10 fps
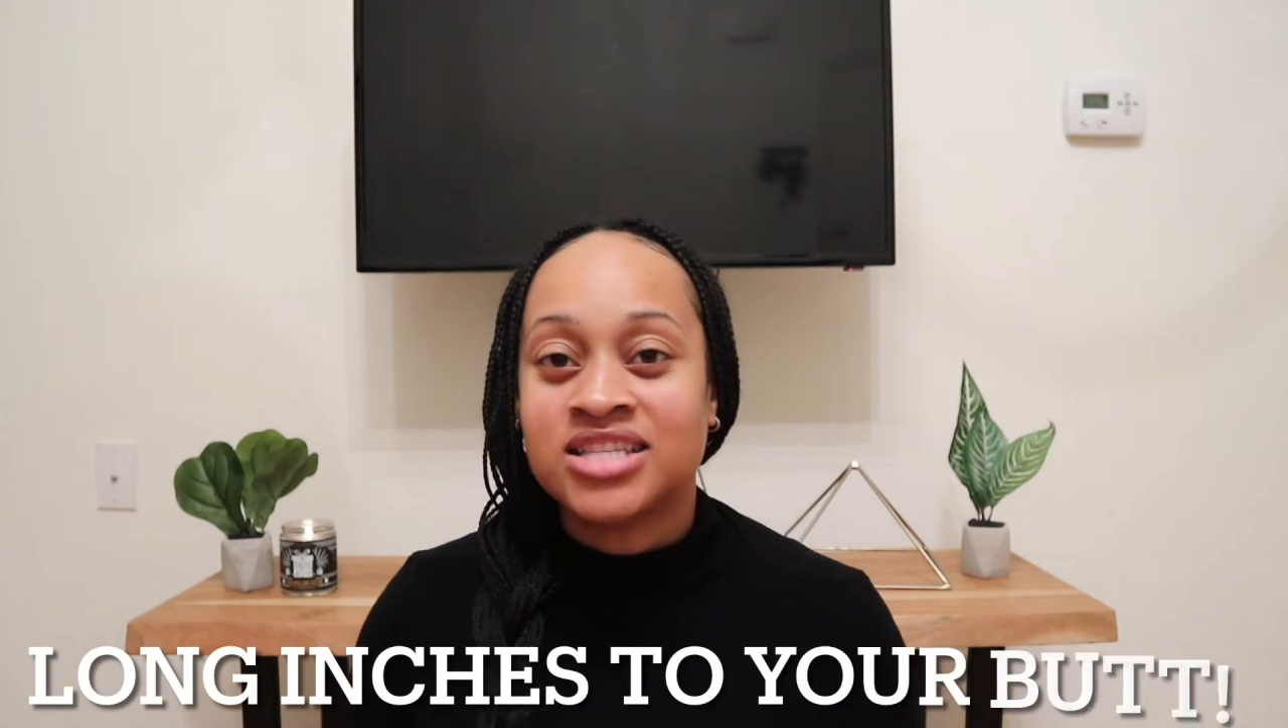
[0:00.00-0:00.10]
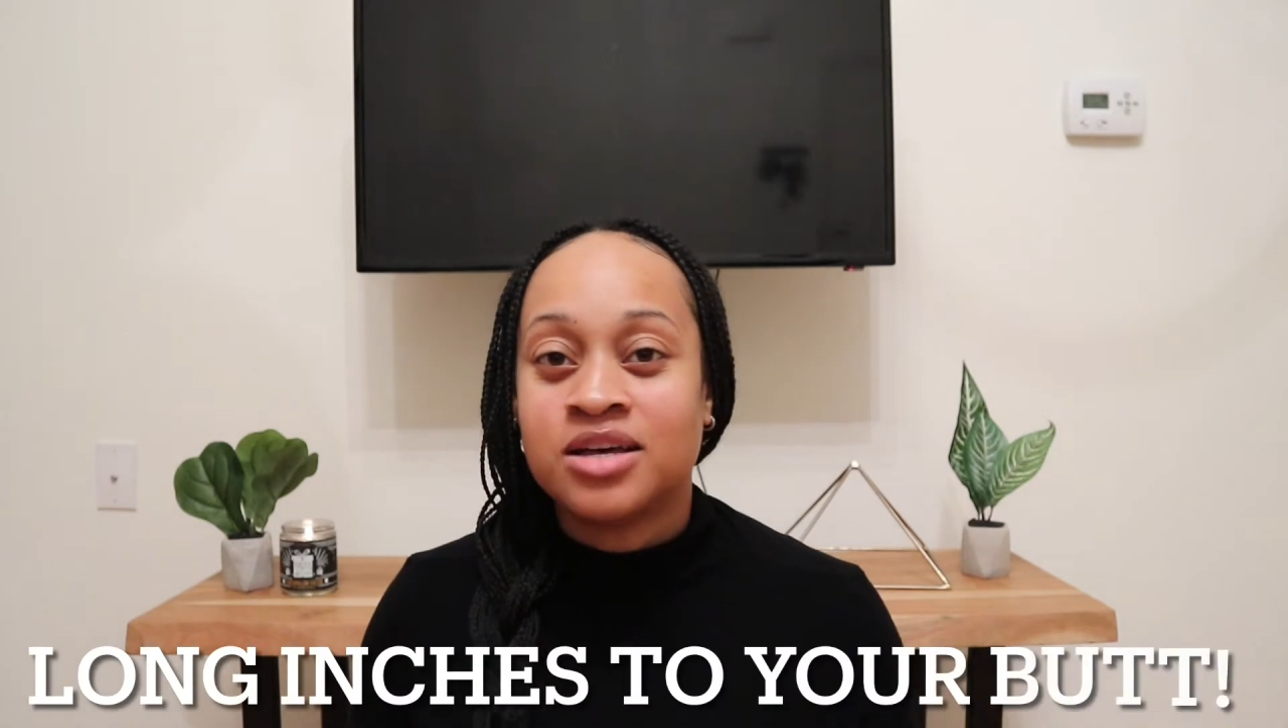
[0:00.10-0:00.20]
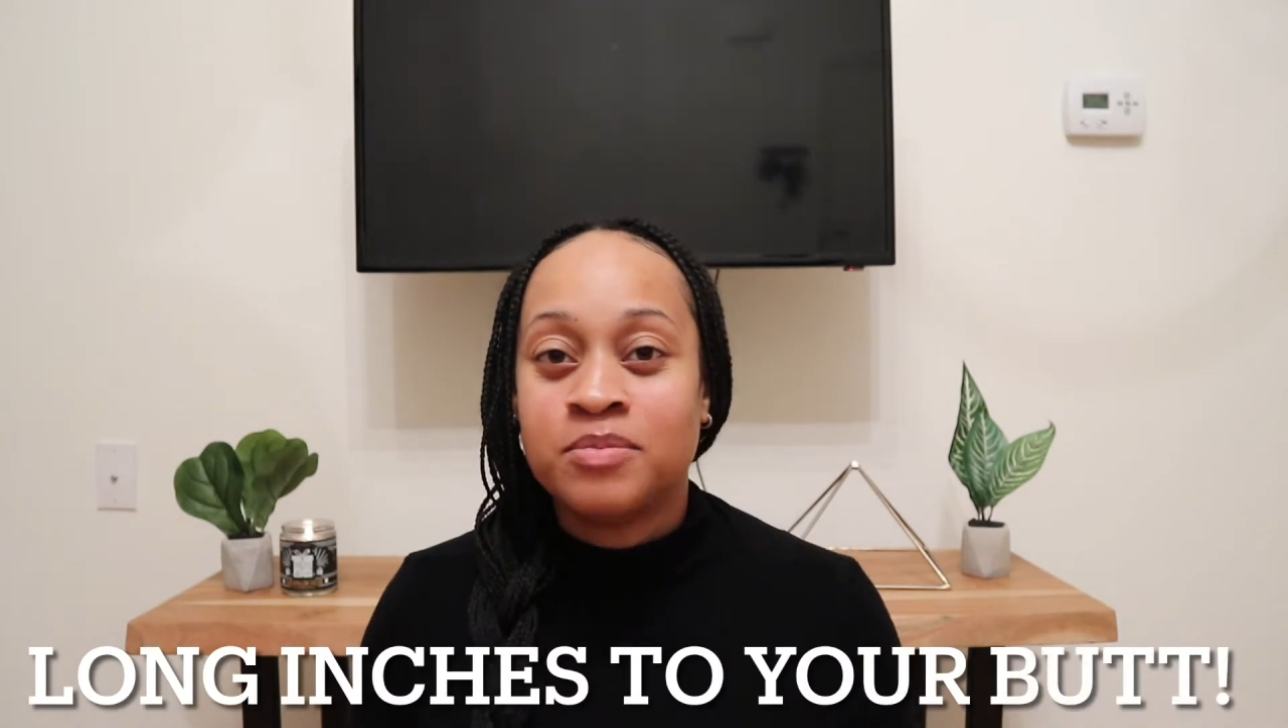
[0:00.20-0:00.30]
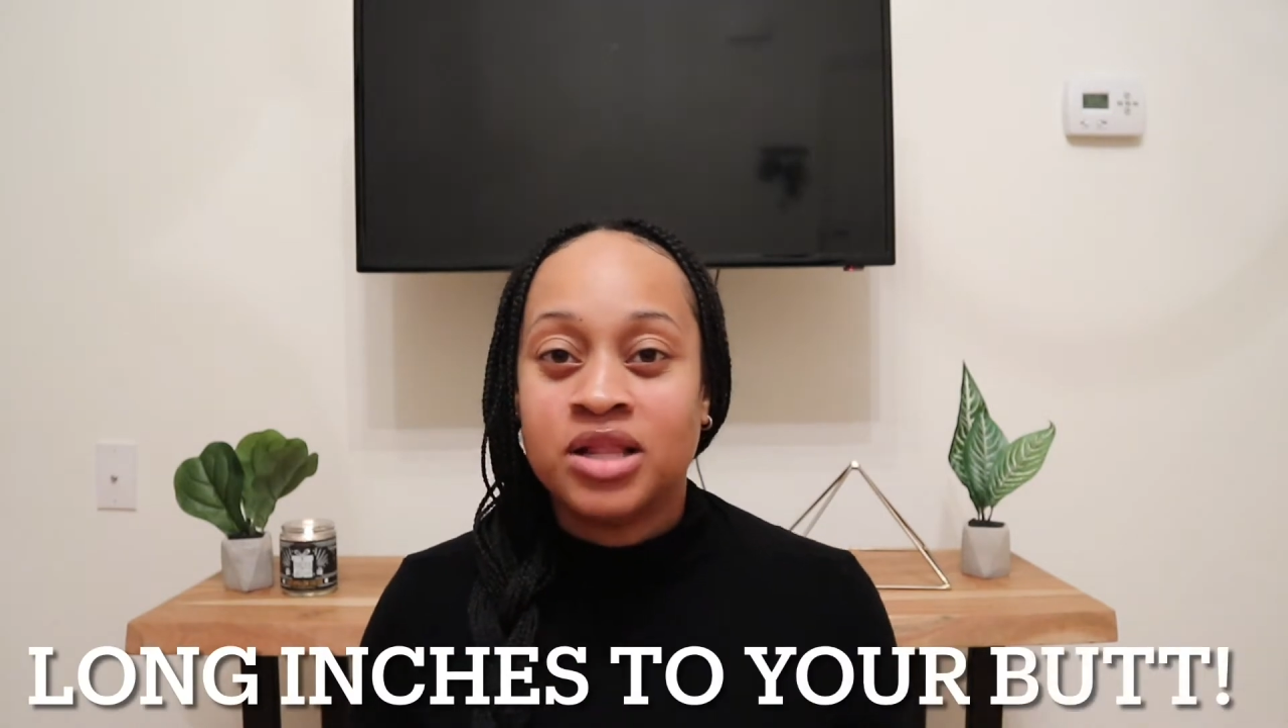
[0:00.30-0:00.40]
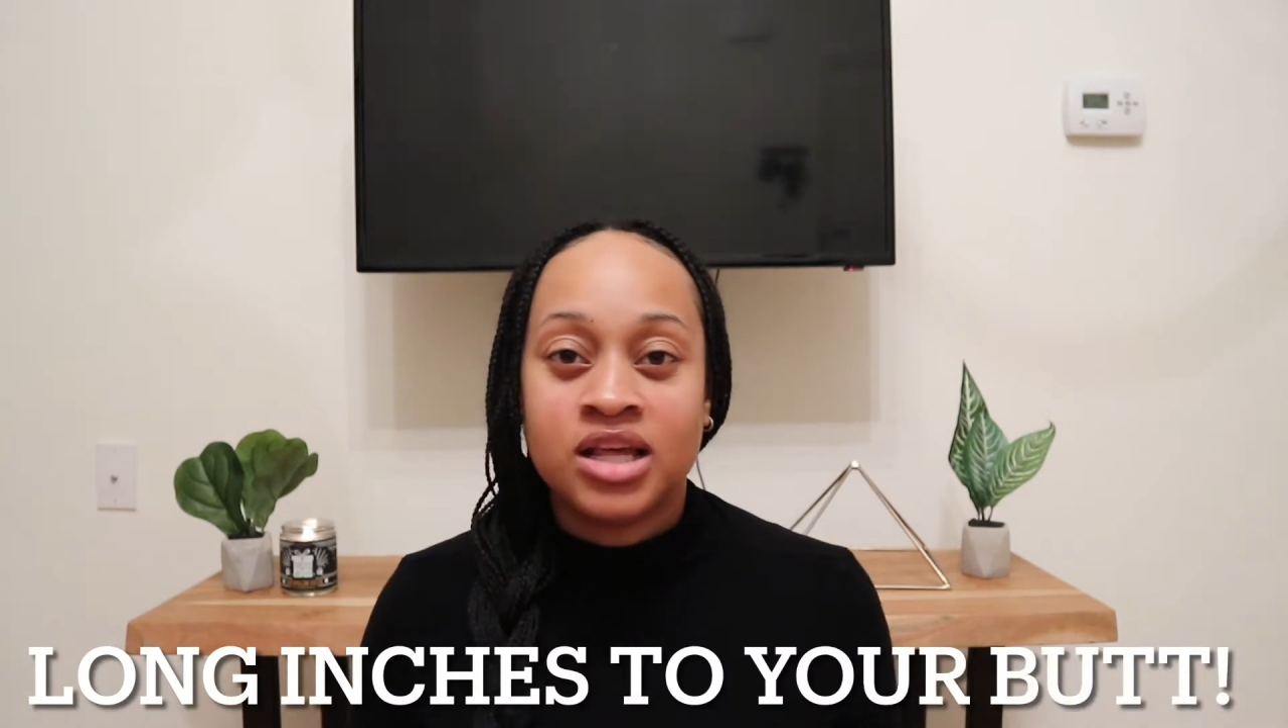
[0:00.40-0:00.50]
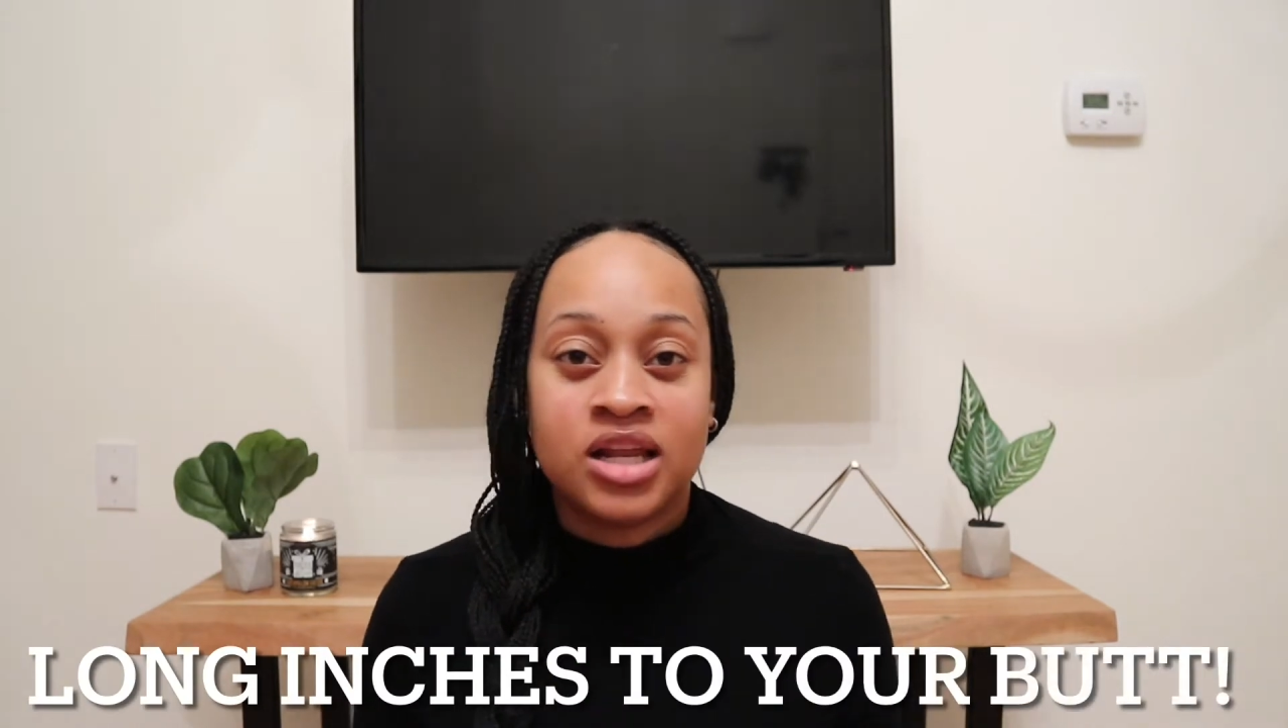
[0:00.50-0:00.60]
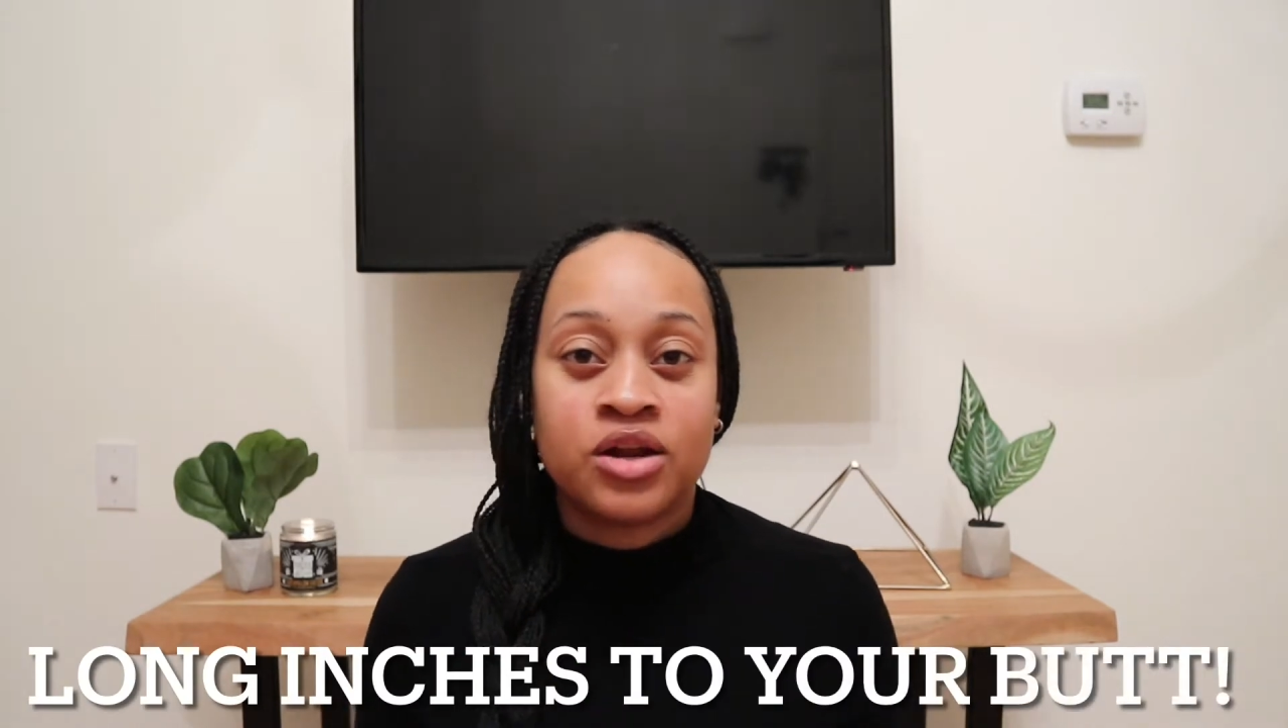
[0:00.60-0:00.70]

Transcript: the ability